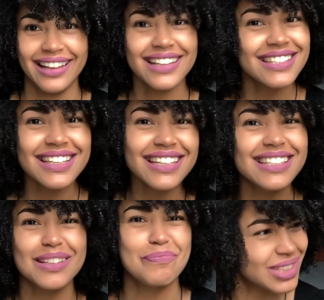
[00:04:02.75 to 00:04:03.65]
It's
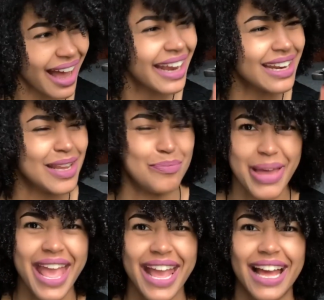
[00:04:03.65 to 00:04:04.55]
a tiny
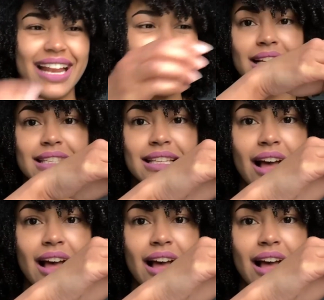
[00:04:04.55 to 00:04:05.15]
pan. It's an